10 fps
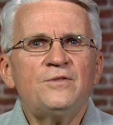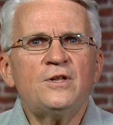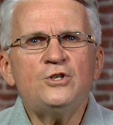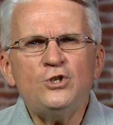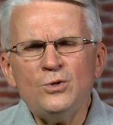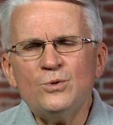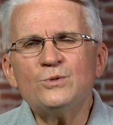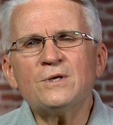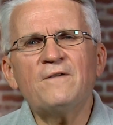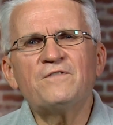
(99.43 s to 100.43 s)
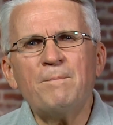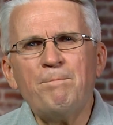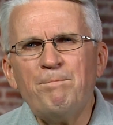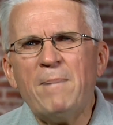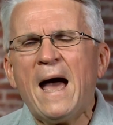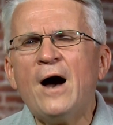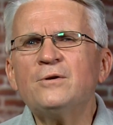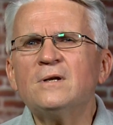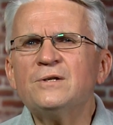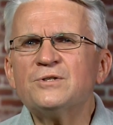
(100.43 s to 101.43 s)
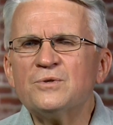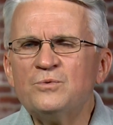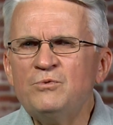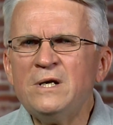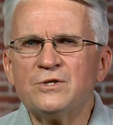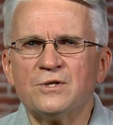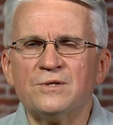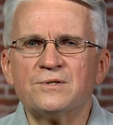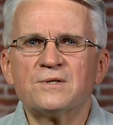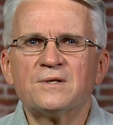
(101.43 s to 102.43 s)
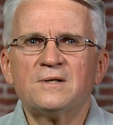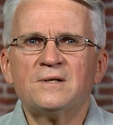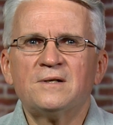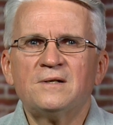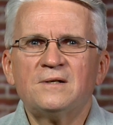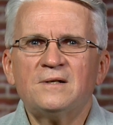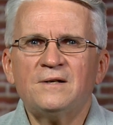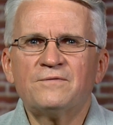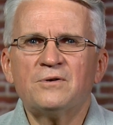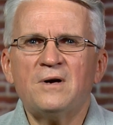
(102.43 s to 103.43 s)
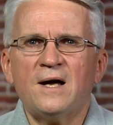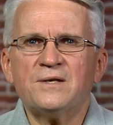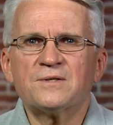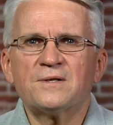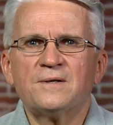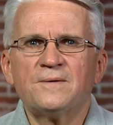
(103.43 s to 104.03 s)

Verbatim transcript: the news of the boundless riches of Christ.